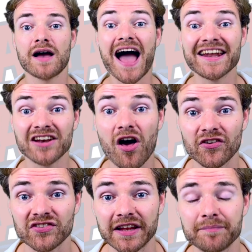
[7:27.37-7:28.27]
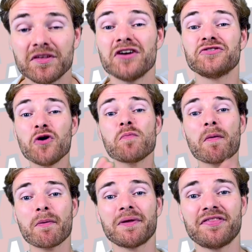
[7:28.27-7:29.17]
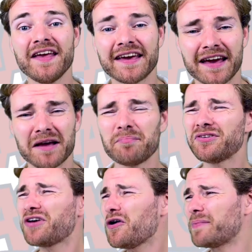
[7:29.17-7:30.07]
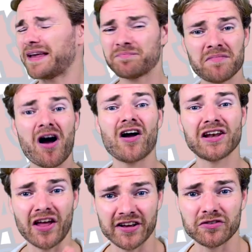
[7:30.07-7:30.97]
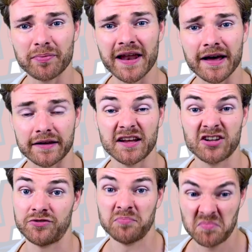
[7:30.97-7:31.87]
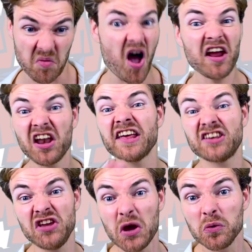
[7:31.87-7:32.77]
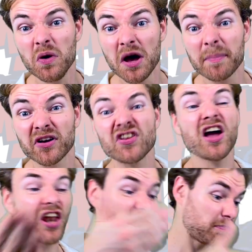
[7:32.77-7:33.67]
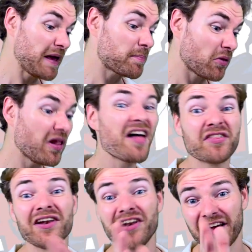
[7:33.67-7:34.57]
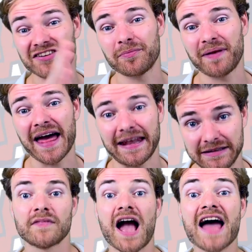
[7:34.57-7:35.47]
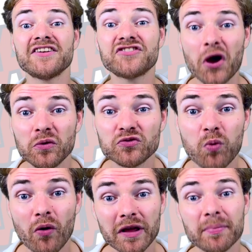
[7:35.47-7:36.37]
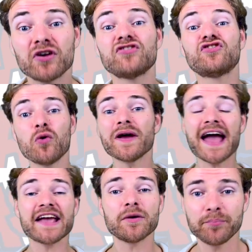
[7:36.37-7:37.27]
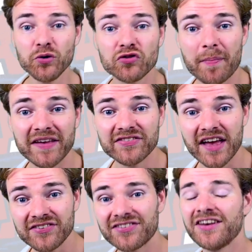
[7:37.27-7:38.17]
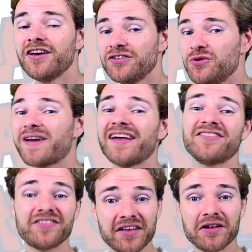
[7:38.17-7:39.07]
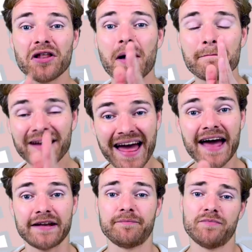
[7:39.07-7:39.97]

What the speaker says: And lastly, you're probably thinking, but Toby, I like to plan, and I like you because I like people that like to plan. And don't worry, because during a computer-based test, you can still plan.